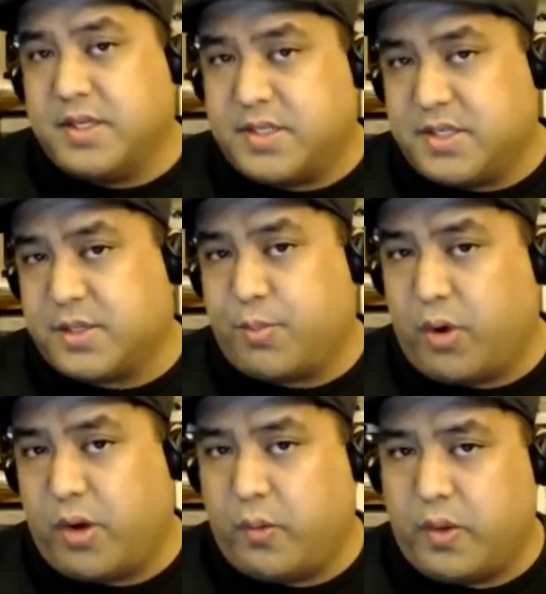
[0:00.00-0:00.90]

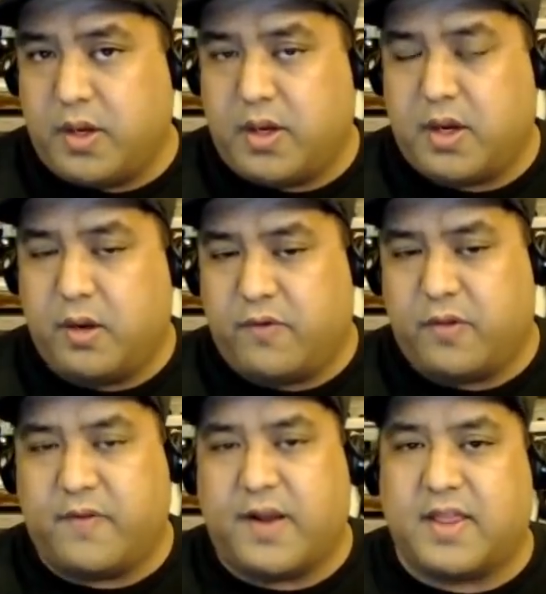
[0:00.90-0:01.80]
disappointed with Nintendo for
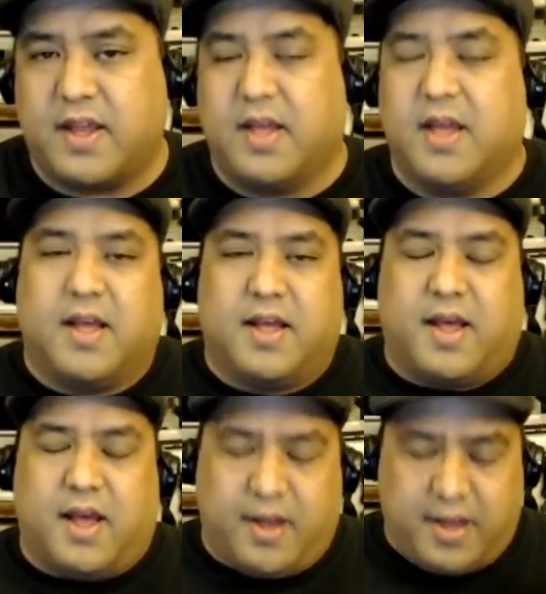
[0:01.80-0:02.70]
the fact that
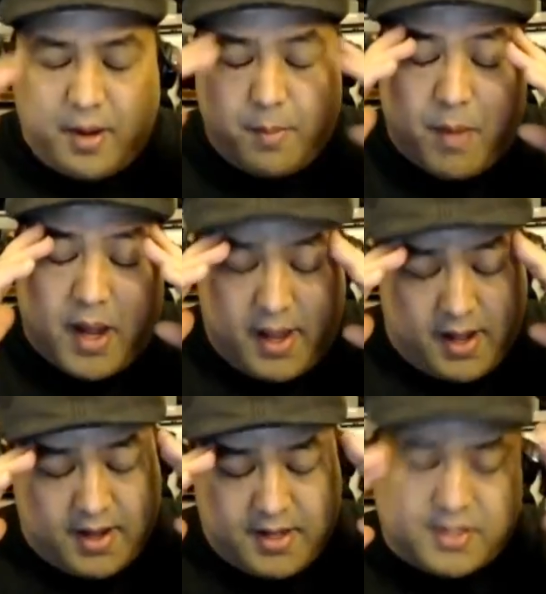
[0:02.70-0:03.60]
in my
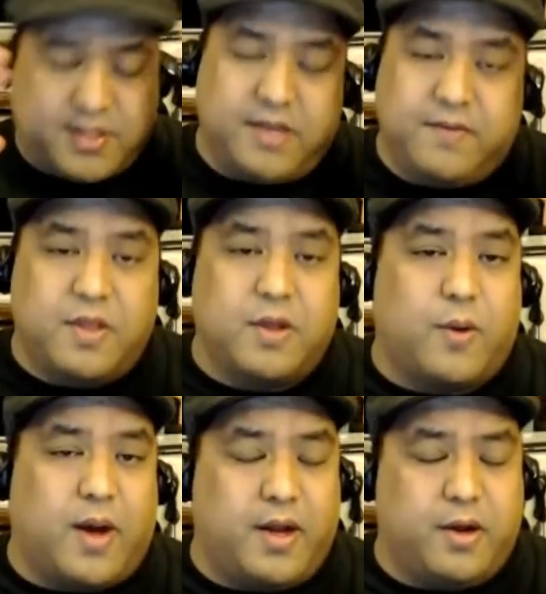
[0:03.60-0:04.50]
eyes, even
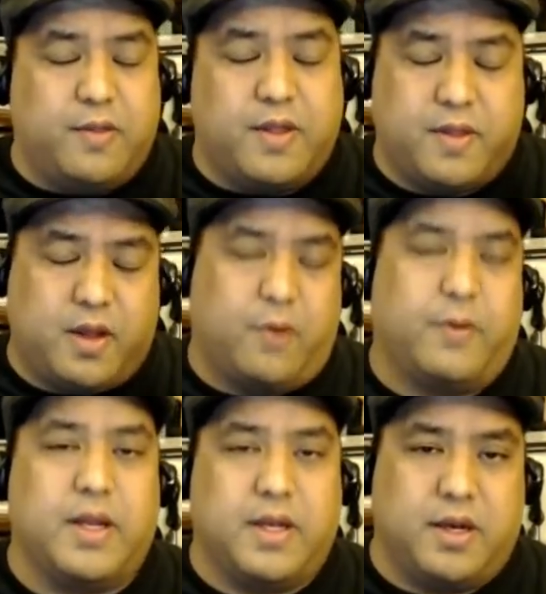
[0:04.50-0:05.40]
though I know that they
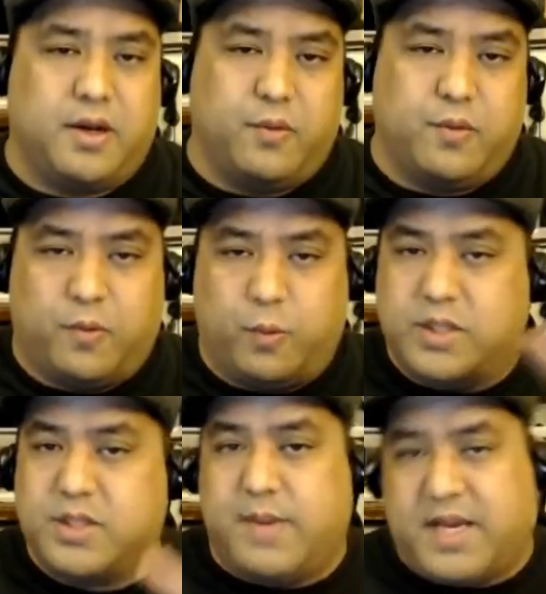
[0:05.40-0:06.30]
already did it
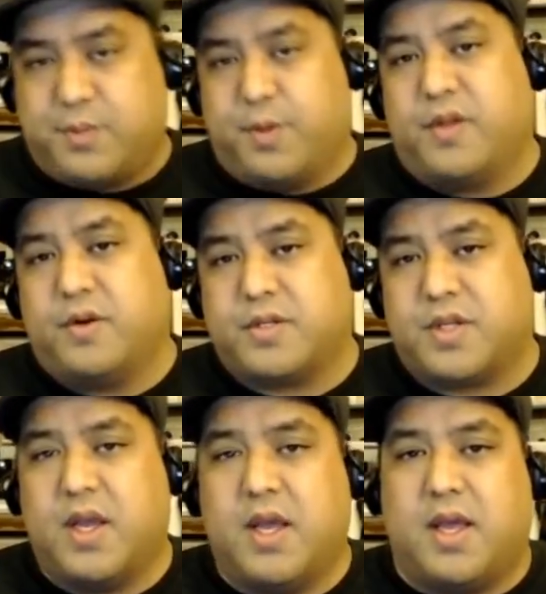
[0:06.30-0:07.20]
with Smash
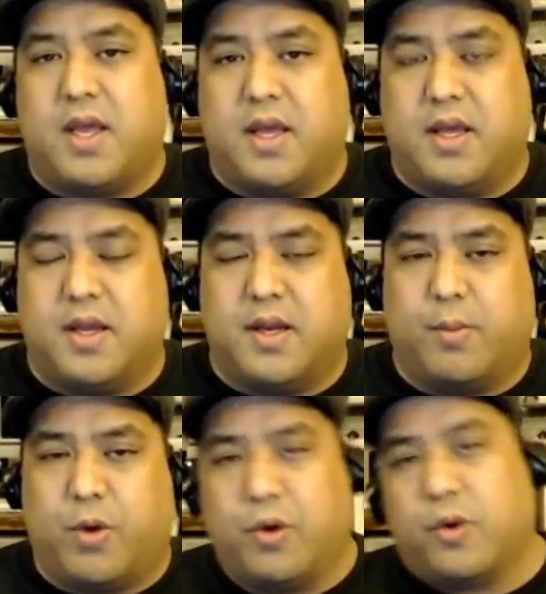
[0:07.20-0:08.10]
Brothers and
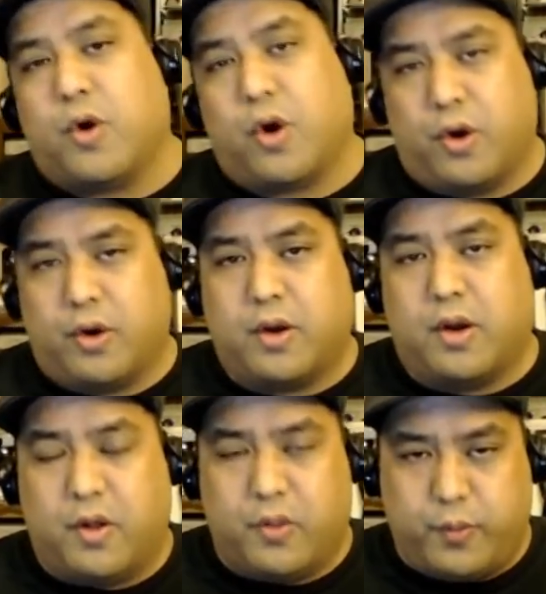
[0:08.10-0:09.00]
Mario Kart
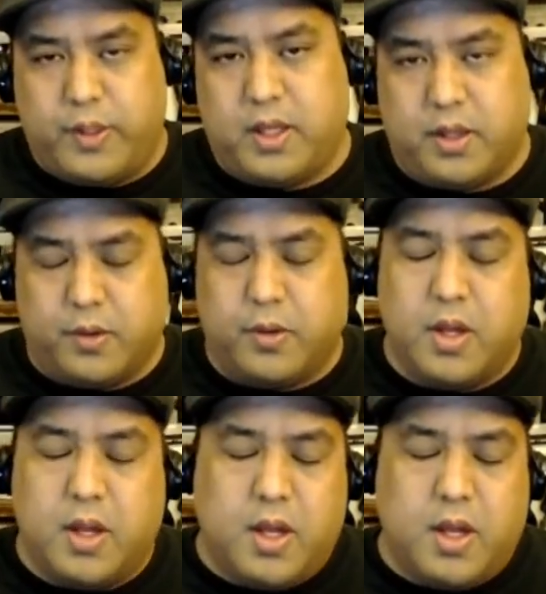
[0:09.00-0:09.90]
on the Wii U,
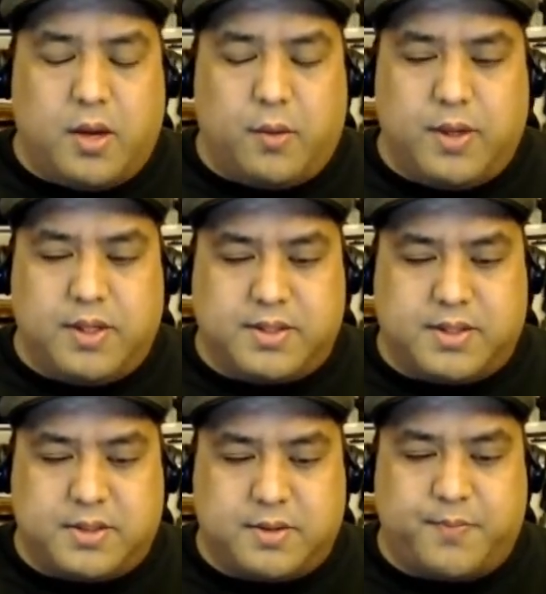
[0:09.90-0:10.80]

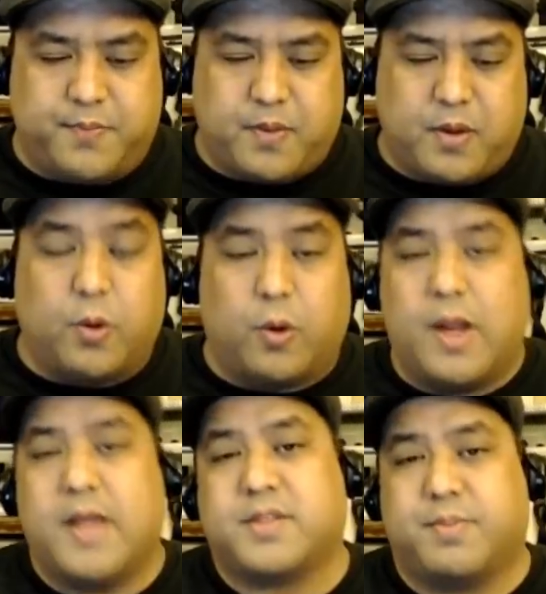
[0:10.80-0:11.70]

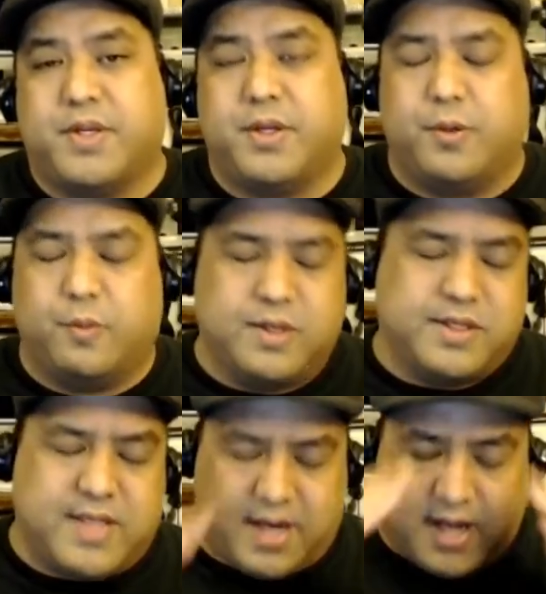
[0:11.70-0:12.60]
and Splatoon,
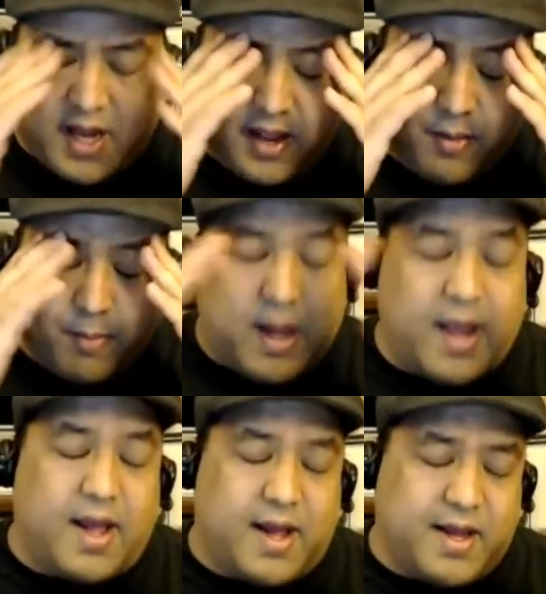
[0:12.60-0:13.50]
was that in
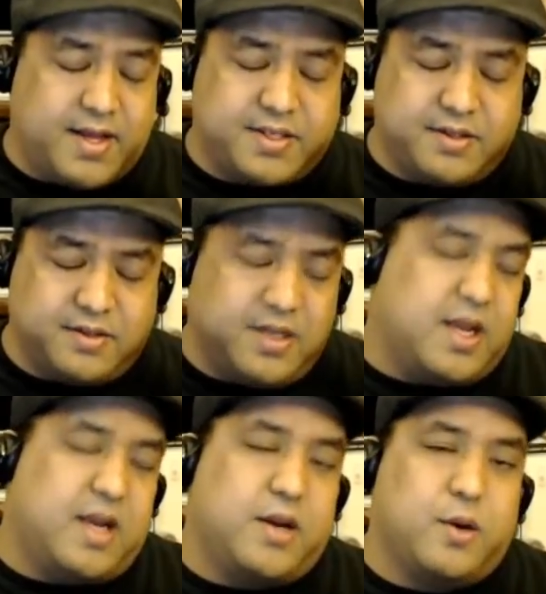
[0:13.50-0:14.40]
my eyes,
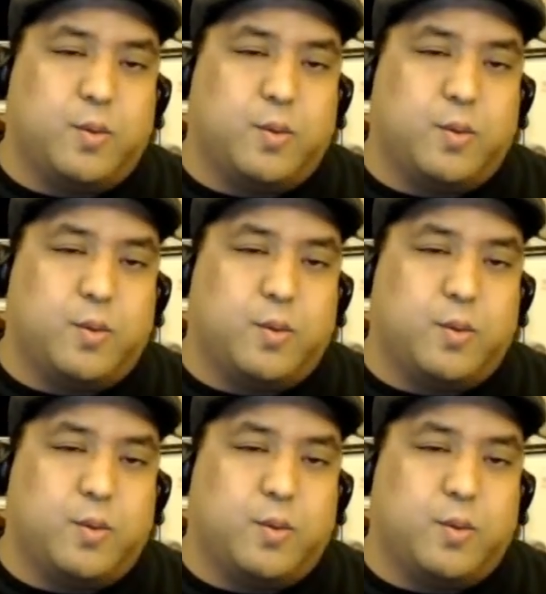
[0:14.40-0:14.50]
Nintendo